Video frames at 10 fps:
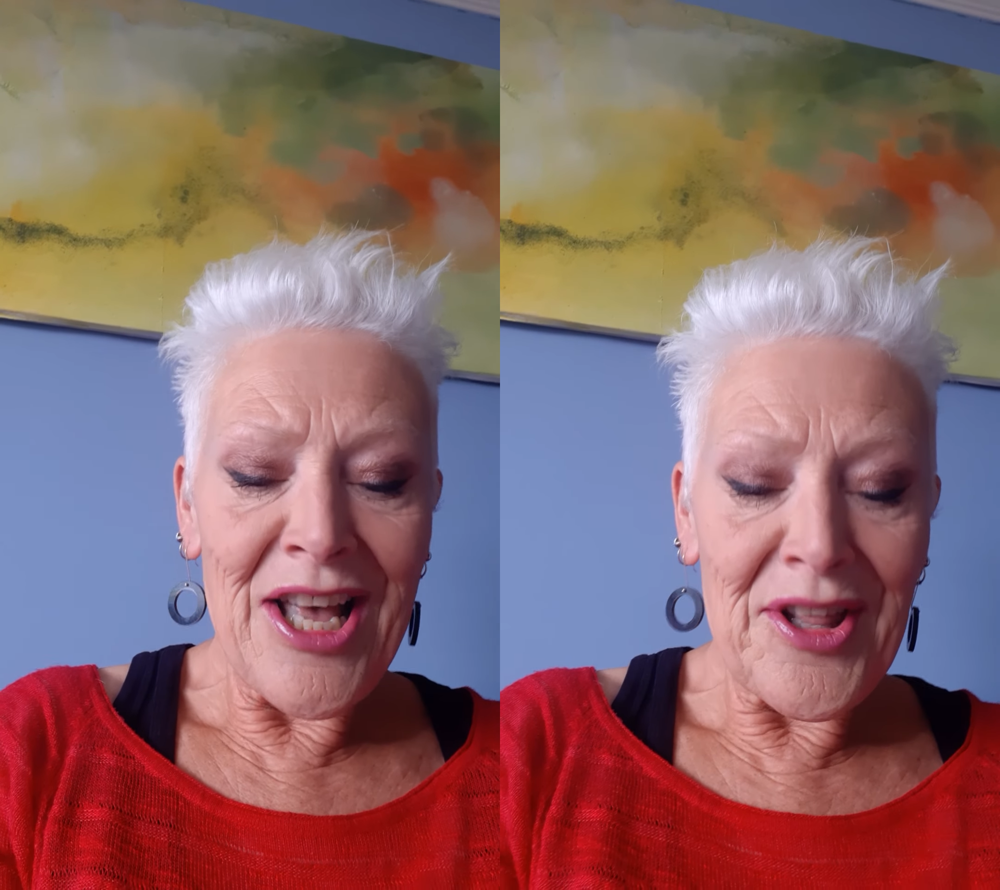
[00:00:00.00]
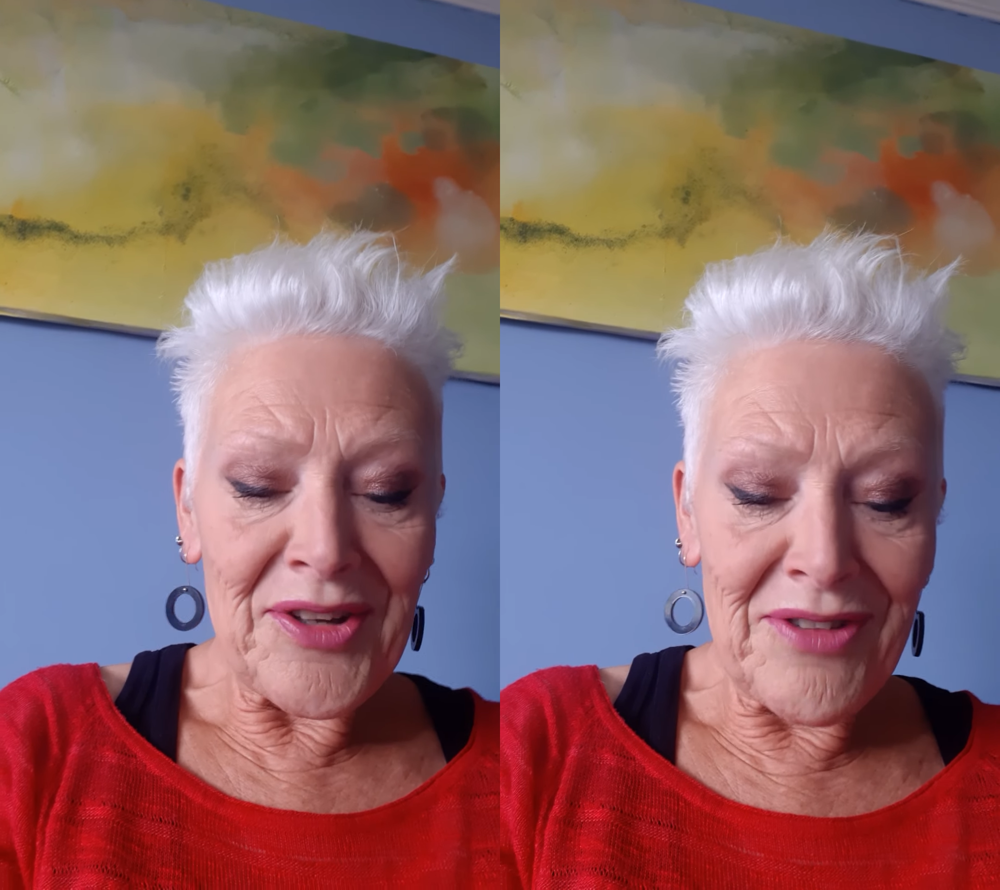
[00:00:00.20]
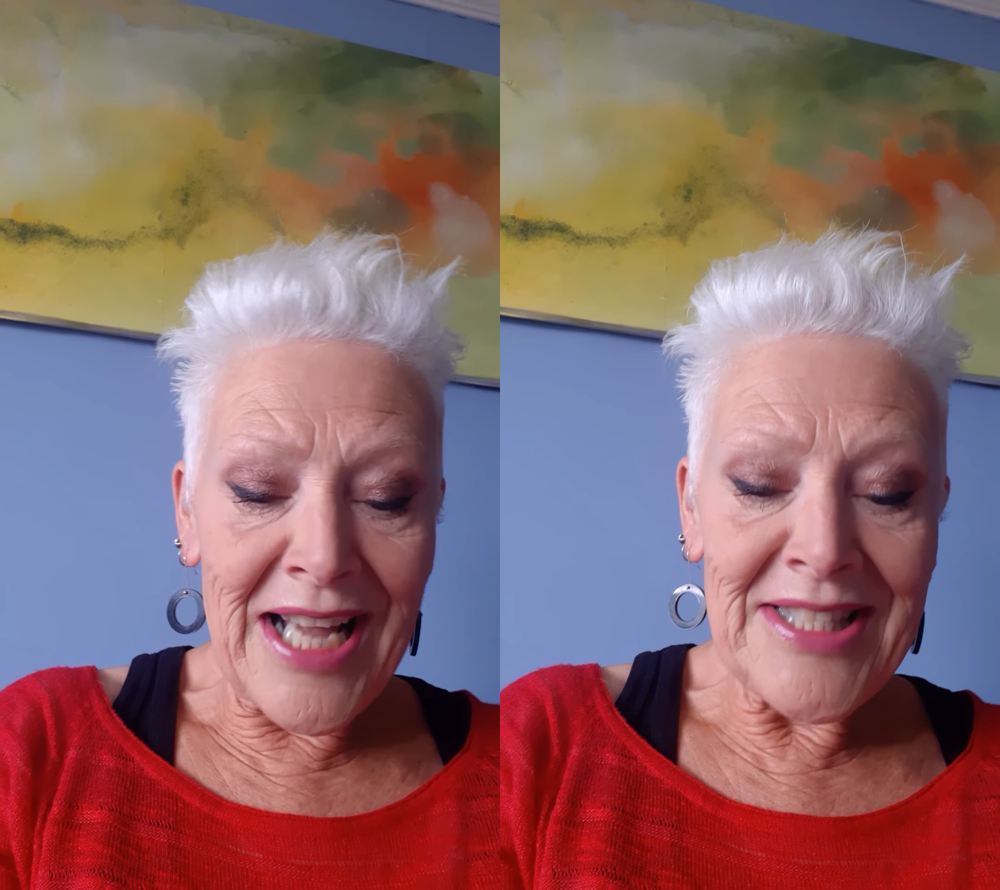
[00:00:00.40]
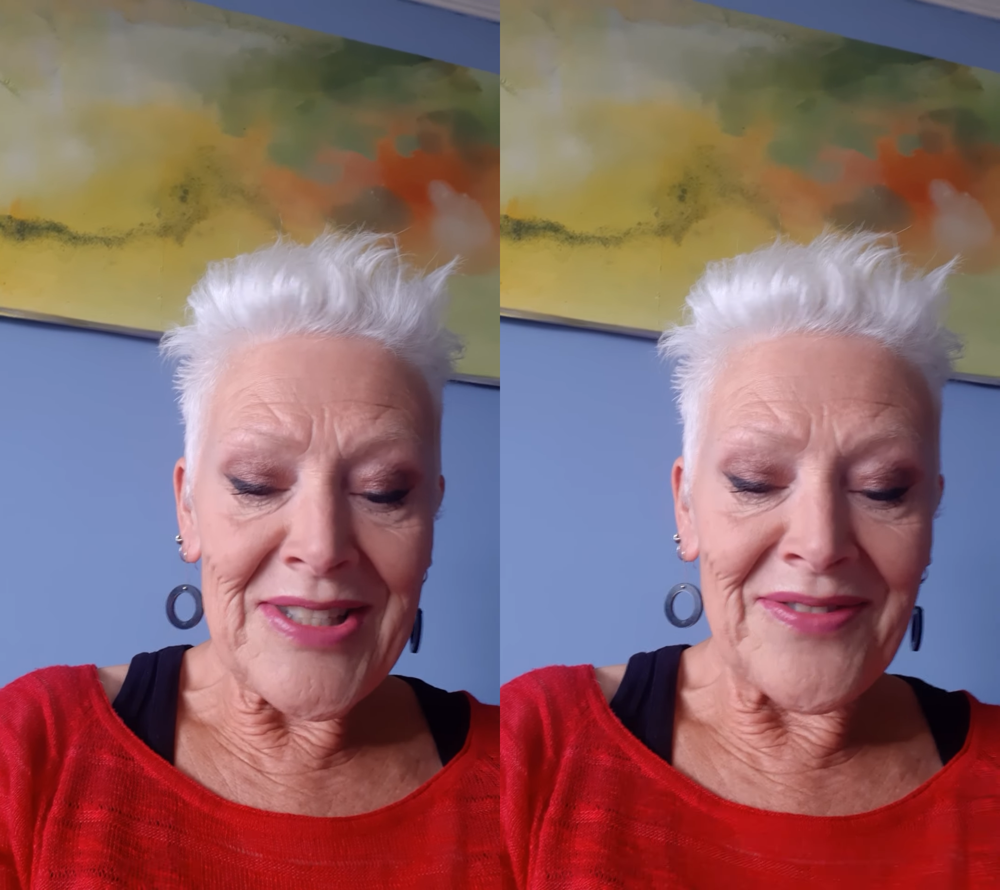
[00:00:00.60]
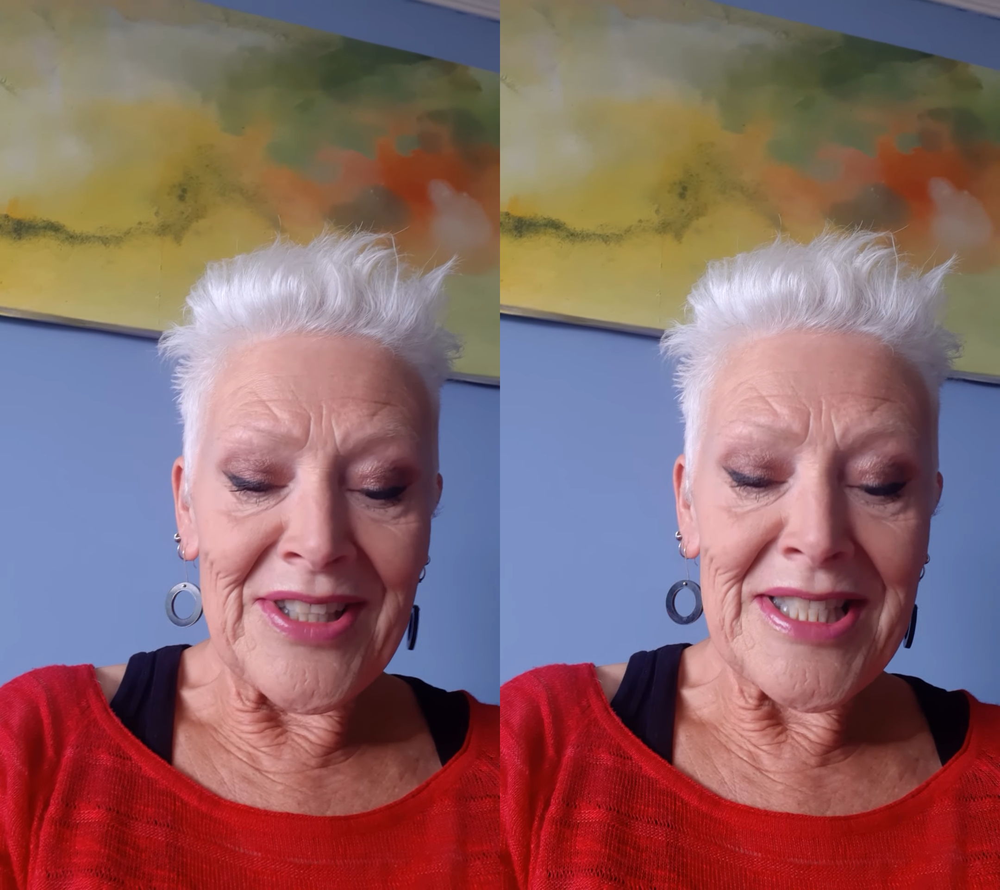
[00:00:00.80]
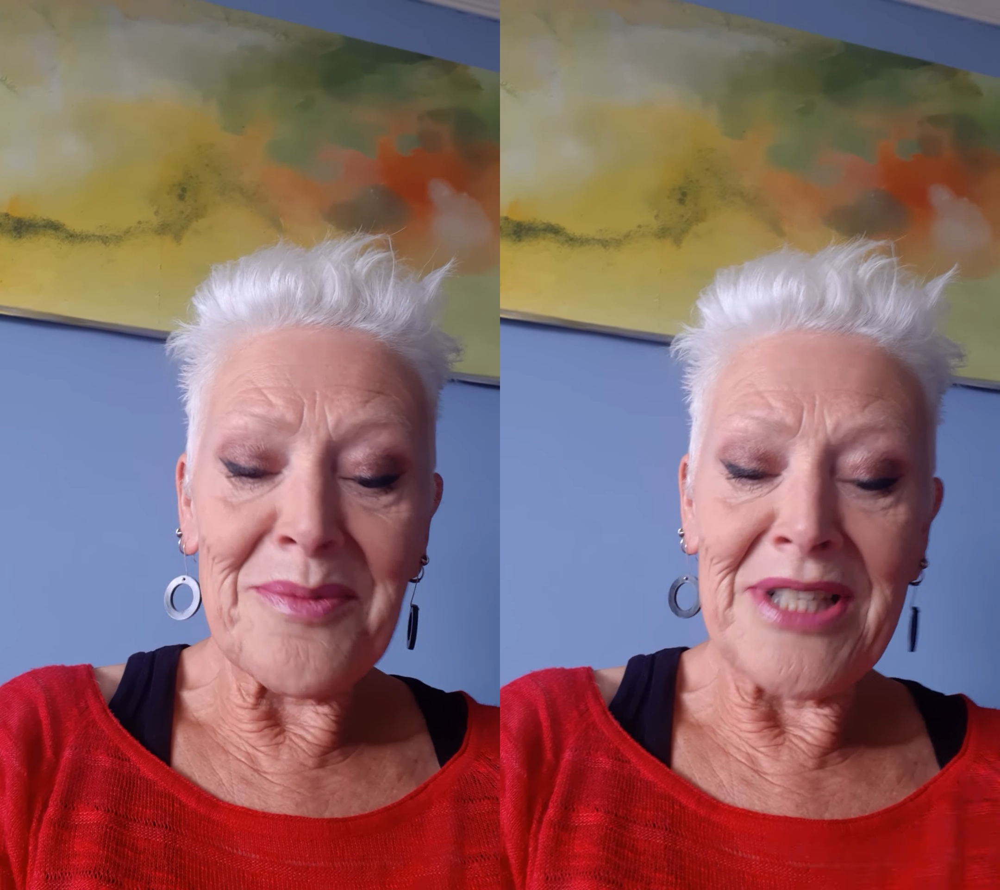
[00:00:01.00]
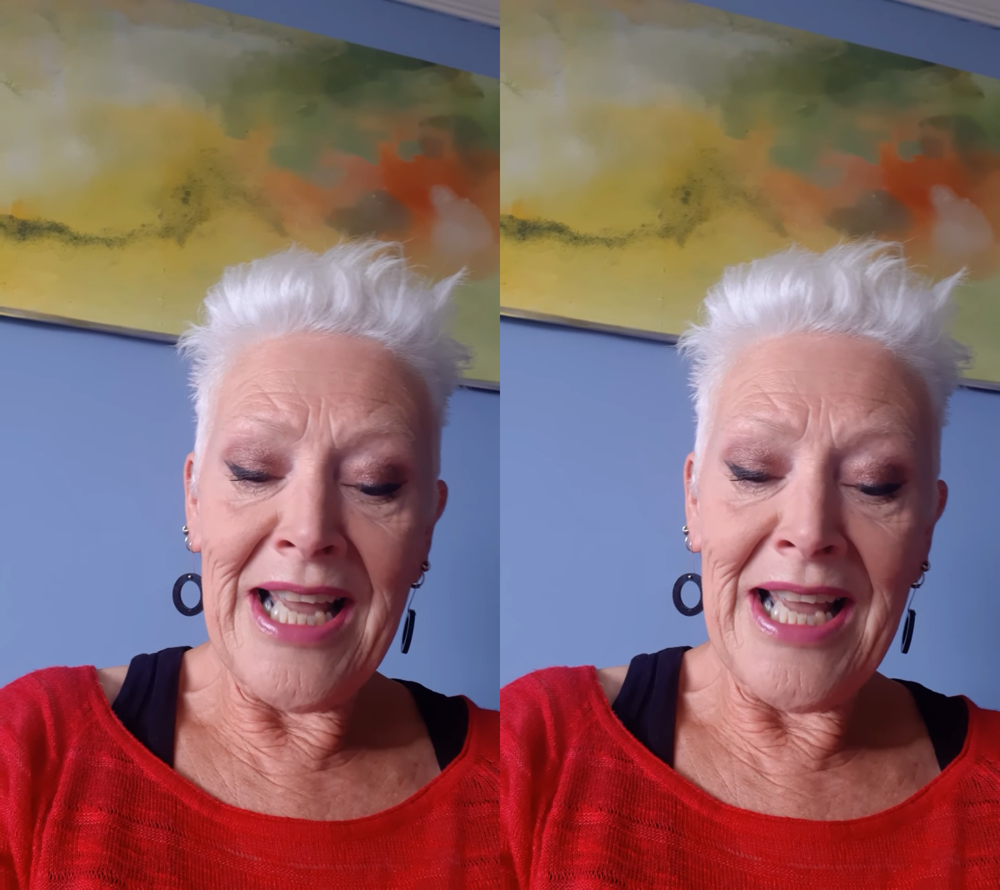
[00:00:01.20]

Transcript: the rest of us would